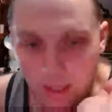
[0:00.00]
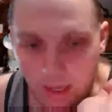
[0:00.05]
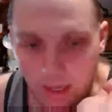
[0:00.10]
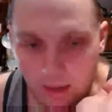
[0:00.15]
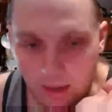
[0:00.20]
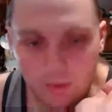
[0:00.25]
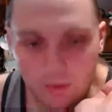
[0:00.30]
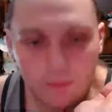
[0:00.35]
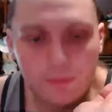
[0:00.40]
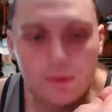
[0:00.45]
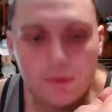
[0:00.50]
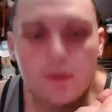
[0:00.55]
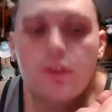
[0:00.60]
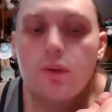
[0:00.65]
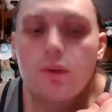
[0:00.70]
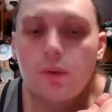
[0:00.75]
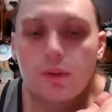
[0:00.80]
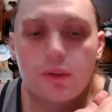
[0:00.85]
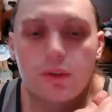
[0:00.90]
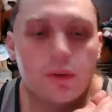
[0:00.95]
however the
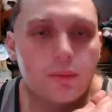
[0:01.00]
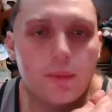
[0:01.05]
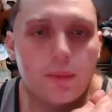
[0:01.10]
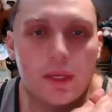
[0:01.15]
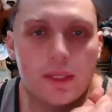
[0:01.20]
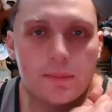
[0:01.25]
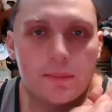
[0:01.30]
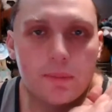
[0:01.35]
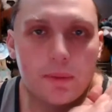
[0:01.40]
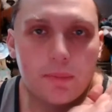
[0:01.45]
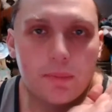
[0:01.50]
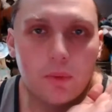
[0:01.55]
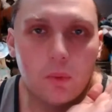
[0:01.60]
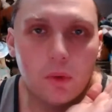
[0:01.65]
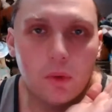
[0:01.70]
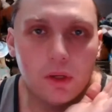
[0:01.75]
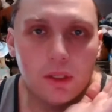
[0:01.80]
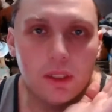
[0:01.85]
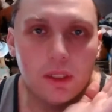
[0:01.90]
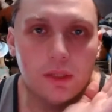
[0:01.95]
short term is people want
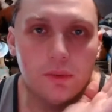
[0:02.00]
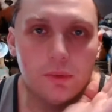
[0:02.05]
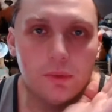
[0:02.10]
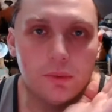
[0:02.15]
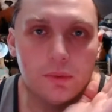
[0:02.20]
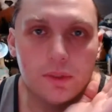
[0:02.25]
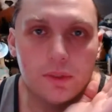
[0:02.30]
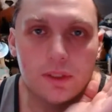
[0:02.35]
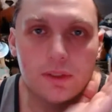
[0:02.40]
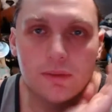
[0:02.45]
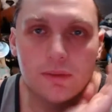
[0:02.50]
to use.